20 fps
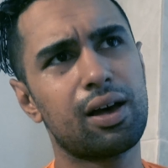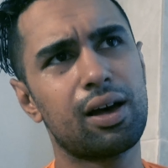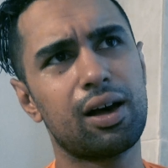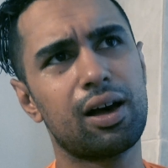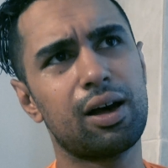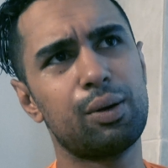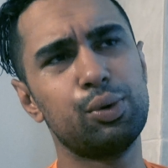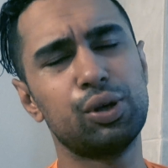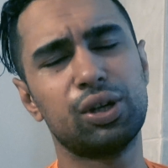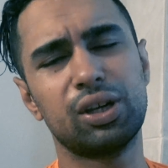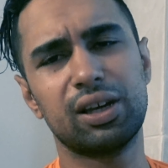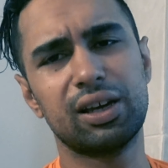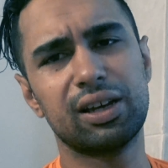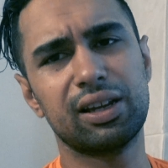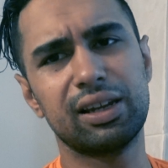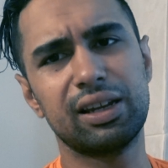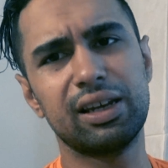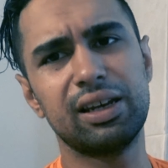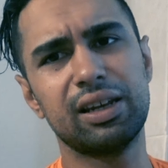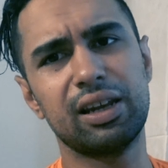you can
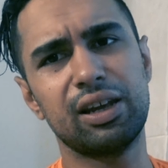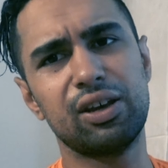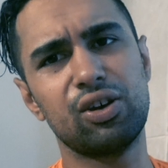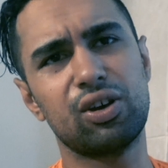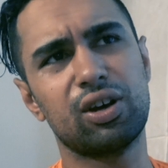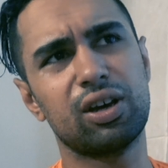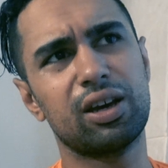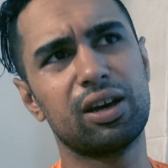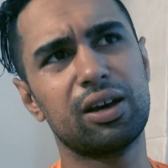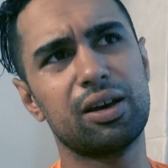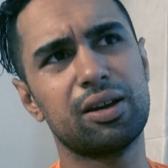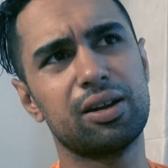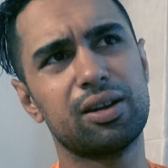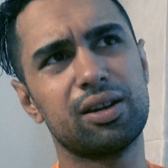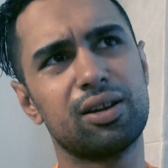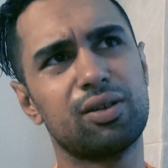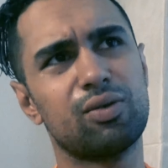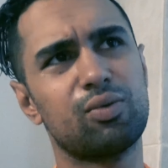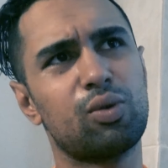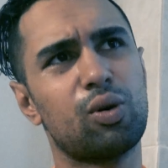get leaner, you can get,
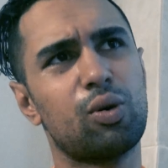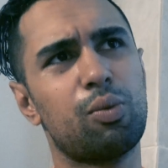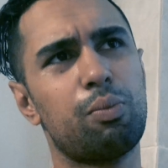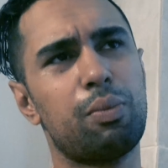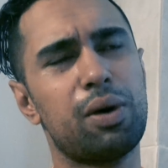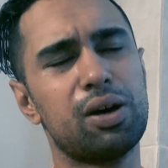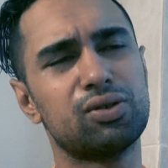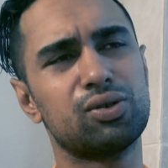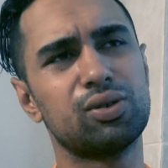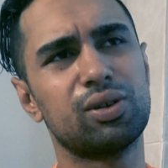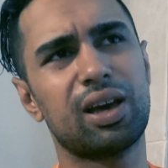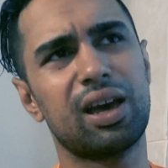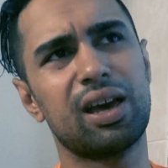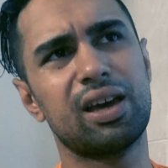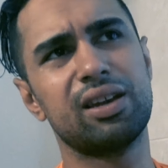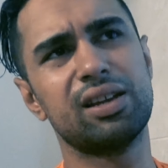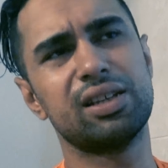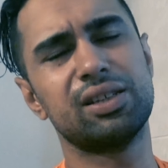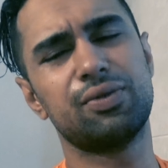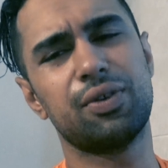muscle
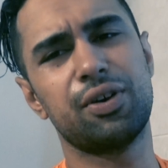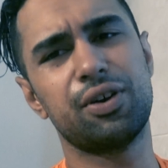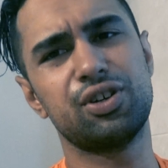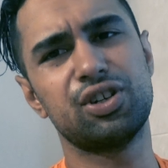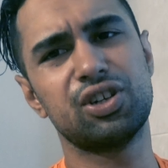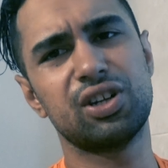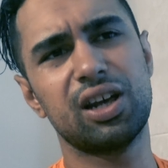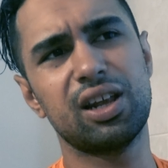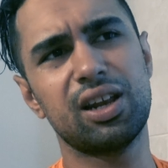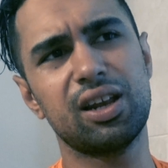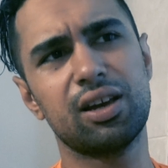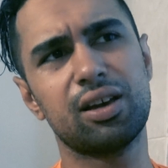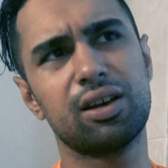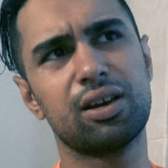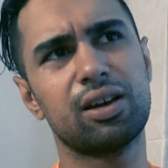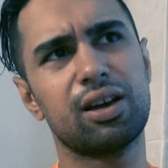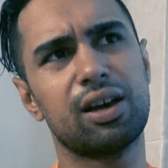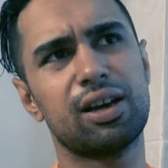gain is very genetic,